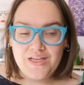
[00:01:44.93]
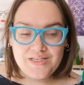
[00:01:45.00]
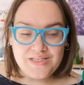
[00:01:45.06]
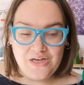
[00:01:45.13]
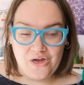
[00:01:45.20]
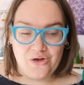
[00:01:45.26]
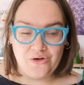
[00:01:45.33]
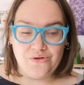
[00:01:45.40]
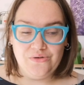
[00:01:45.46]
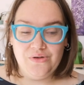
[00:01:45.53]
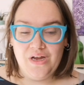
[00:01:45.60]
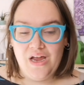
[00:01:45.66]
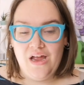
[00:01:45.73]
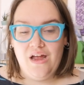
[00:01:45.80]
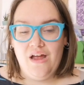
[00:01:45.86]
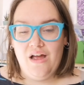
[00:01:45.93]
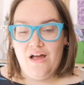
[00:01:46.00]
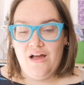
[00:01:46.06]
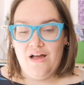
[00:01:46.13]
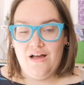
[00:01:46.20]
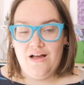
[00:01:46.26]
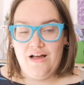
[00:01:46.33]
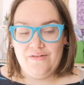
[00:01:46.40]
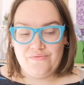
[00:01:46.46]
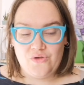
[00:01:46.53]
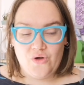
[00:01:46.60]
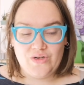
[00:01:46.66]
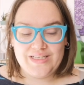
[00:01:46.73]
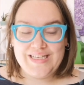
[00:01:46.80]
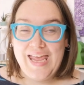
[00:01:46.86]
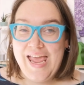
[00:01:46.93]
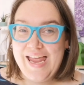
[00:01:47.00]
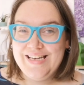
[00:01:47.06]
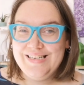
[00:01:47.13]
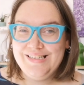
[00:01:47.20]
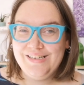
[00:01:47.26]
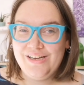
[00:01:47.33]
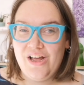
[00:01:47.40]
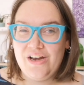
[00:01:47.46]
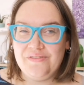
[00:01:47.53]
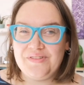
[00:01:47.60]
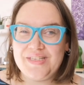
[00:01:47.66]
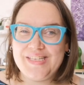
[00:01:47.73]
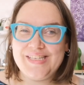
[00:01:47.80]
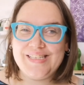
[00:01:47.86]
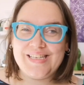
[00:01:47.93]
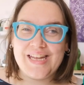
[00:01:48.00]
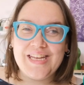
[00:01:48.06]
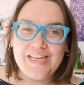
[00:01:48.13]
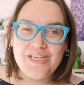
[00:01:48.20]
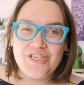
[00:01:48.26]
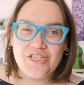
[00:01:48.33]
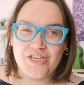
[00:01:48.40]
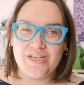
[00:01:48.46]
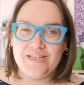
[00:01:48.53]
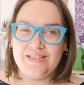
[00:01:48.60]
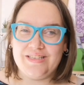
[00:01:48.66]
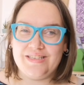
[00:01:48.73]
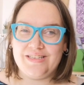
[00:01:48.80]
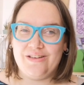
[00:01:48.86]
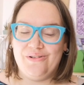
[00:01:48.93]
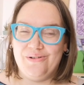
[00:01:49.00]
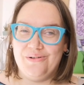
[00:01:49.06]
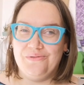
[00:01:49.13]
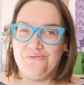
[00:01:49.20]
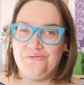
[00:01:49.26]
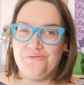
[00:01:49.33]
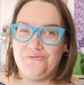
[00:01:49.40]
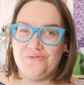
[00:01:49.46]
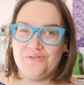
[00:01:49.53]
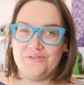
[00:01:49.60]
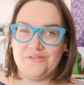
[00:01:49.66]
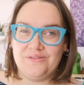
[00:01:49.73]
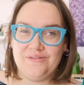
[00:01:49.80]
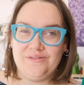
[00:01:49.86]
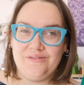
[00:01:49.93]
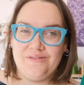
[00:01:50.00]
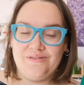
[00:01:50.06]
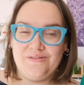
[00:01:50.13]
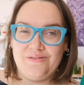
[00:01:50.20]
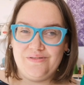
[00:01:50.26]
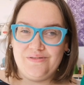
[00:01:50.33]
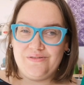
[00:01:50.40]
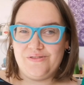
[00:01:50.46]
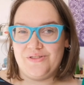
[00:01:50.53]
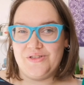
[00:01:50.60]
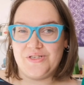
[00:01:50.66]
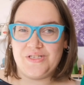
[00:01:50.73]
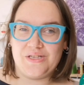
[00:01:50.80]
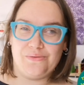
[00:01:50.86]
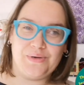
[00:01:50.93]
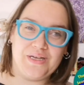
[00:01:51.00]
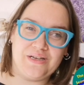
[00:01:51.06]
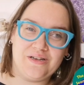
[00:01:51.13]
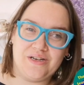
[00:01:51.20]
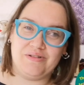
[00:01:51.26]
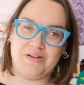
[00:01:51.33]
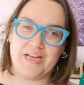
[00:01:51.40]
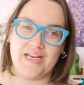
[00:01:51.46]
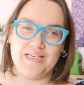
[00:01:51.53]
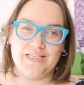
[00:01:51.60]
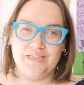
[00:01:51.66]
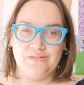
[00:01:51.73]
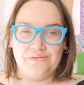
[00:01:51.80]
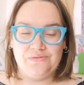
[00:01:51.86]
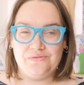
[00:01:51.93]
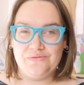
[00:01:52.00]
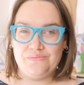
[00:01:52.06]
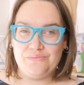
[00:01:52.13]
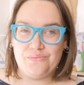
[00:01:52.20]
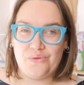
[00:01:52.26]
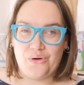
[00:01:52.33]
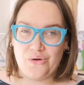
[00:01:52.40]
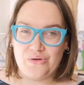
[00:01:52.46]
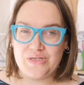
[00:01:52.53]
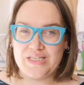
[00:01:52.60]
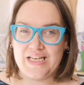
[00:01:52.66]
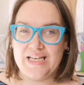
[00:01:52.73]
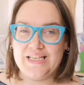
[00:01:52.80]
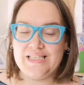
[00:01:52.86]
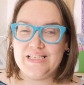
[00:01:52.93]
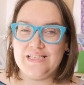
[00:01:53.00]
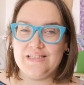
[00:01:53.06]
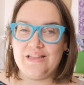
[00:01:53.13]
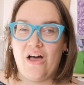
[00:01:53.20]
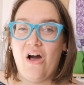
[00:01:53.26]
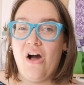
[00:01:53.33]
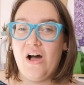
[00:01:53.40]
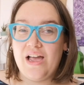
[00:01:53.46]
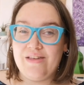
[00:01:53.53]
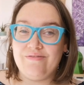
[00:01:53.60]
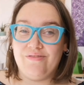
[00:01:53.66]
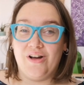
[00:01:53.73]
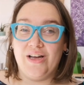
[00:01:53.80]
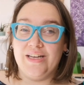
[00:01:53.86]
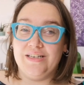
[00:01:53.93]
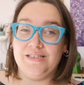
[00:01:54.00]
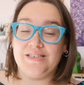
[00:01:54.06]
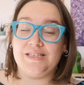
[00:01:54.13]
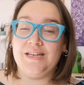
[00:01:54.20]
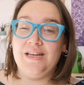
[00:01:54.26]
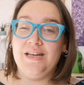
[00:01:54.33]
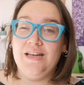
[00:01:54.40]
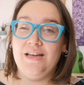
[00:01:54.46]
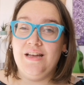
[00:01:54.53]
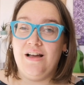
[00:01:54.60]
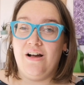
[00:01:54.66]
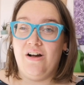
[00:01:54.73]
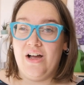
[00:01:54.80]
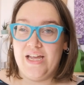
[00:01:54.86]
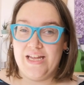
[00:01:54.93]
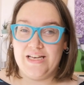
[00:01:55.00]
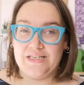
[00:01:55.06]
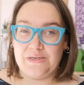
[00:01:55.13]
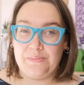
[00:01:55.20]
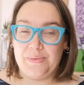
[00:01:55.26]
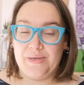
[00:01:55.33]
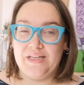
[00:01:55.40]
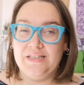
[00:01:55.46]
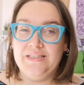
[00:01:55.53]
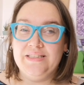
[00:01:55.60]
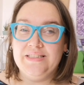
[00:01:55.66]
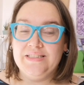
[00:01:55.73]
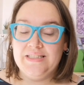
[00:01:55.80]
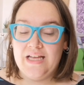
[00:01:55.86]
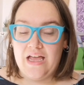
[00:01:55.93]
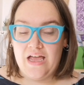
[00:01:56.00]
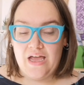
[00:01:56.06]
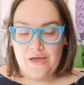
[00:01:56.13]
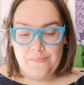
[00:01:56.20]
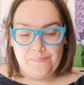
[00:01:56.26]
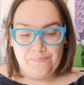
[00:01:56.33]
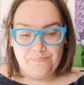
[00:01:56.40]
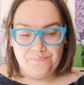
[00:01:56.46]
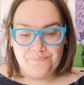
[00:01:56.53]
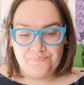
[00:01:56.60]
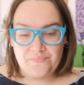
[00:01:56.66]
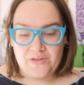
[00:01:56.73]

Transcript: So I've got 10 kind of stages of the sewing creative process that I find I end up in, and